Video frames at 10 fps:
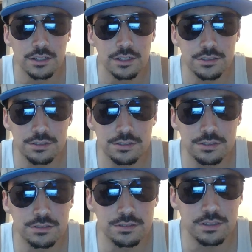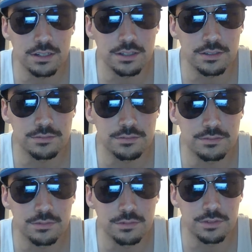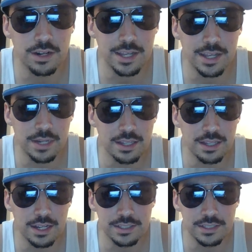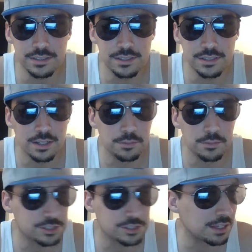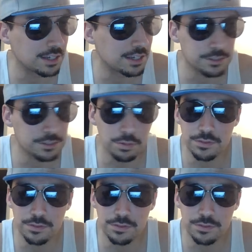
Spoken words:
to where I get my lines. Most of my lines are pulled